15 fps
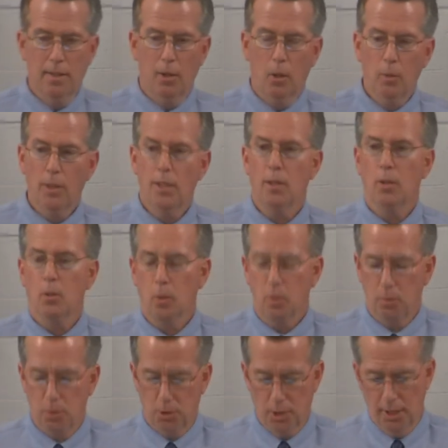only the Lord
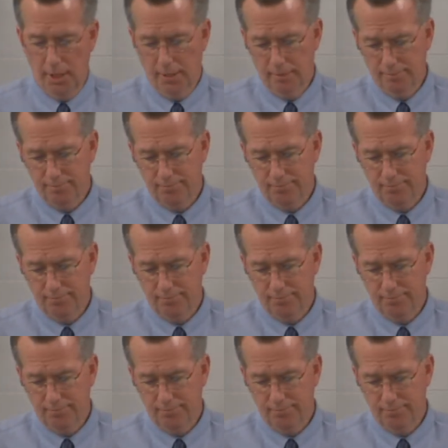will see it.